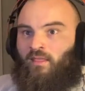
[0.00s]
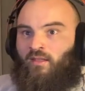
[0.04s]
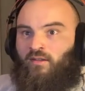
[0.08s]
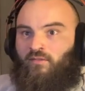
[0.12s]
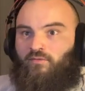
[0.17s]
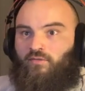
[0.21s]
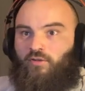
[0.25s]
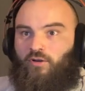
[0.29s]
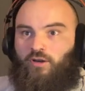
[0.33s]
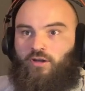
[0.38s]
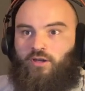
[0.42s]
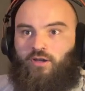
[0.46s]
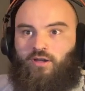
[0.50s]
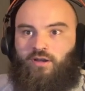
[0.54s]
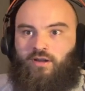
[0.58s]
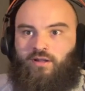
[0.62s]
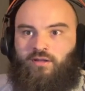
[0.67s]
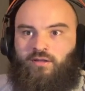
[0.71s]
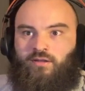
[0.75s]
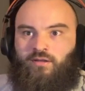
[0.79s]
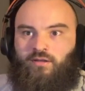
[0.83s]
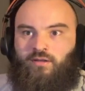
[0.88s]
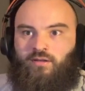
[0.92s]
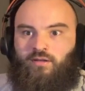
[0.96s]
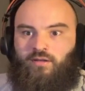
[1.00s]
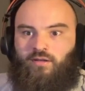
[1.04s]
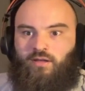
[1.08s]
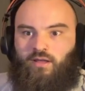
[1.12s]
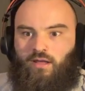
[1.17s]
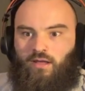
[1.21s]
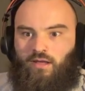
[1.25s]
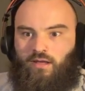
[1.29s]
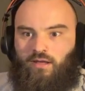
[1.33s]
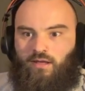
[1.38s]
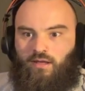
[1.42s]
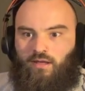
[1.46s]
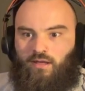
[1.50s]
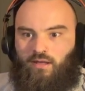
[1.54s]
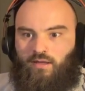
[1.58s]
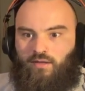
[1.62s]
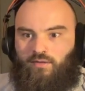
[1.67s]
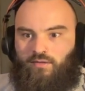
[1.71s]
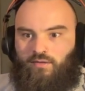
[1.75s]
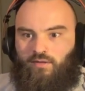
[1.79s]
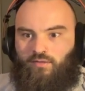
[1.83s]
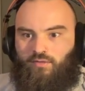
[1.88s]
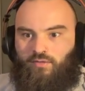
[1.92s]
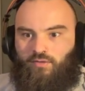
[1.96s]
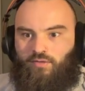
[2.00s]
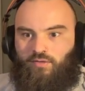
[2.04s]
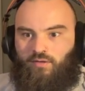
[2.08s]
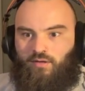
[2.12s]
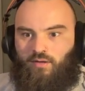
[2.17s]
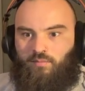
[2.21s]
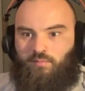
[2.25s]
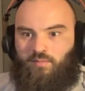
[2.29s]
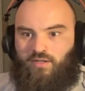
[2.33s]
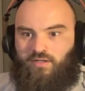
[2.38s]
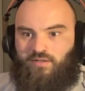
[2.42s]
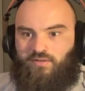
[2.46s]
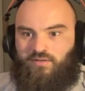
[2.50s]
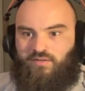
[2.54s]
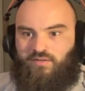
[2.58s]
Very good. And the other thing I'm going to